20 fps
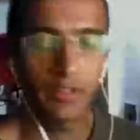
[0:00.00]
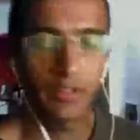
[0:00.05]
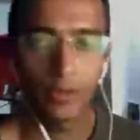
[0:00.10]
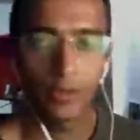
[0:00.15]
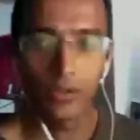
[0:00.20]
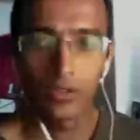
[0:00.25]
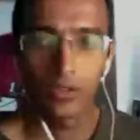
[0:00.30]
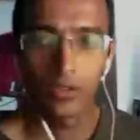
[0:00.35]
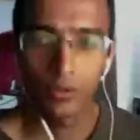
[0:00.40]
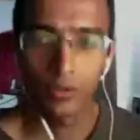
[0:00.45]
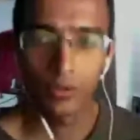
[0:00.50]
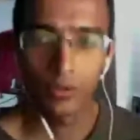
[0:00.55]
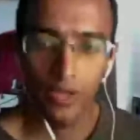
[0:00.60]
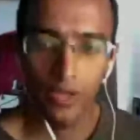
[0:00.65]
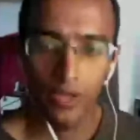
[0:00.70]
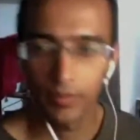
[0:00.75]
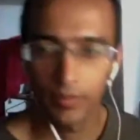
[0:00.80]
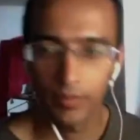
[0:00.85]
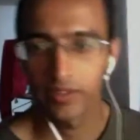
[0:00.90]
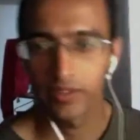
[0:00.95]
you
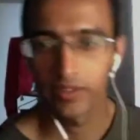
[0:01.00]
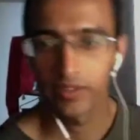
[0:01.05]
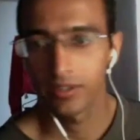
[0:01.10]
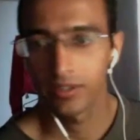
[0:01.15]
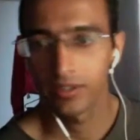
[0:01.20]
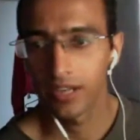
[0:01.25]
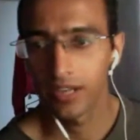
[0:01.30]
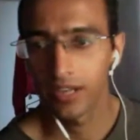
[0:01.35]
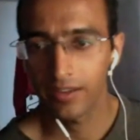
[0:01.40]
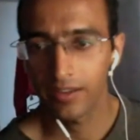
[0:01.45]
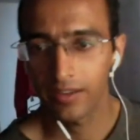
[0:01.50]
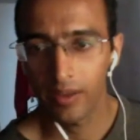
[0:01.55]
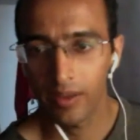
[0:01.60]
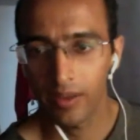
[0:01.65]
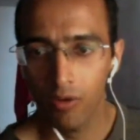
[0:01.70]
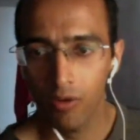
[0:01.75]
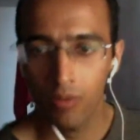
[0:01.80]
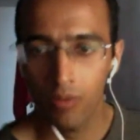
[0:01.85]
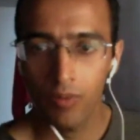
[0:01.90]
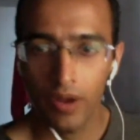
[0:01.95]
there, but like my
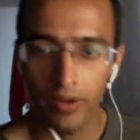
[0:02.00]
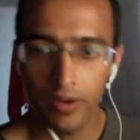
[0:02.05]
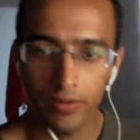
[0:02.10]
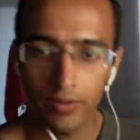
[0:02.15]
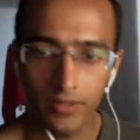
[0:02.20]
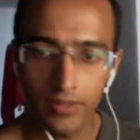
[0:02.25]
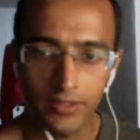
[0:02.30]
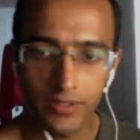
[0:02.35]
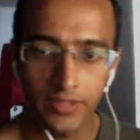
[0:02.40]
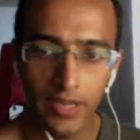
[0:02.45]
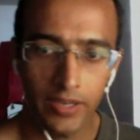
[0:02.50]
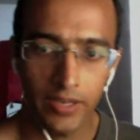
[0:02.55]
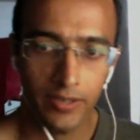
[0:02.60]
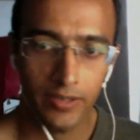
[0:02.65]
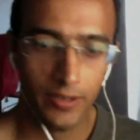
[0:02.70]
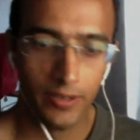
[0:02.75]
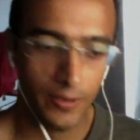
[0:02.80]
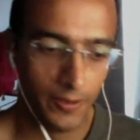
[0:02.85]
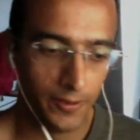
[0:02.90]
only point was that